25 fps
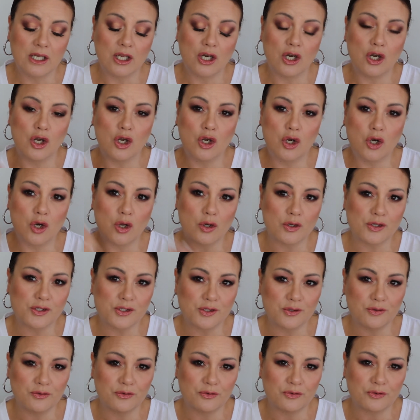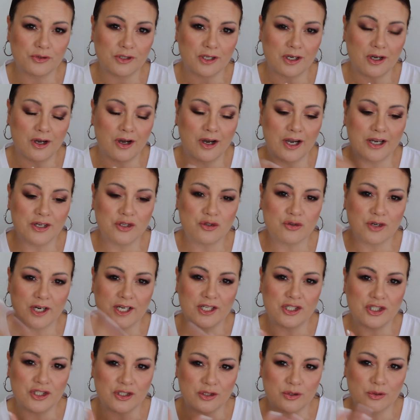lots of
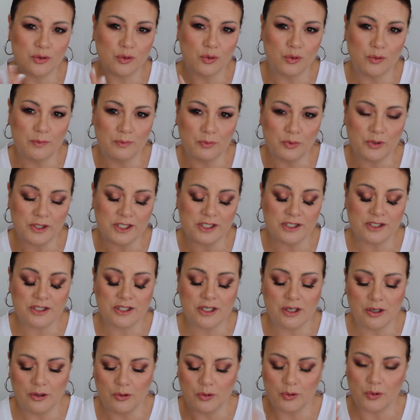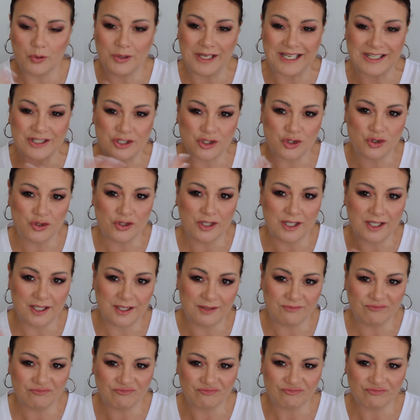hydration or moisture or
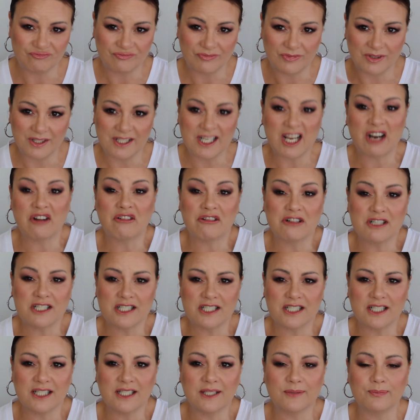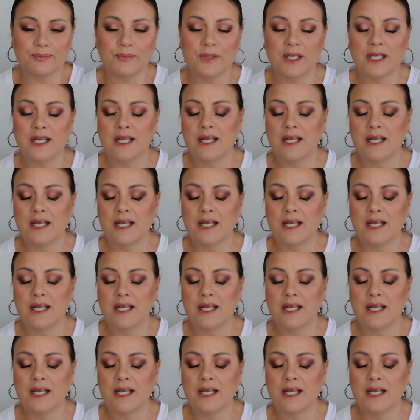extra nourishing.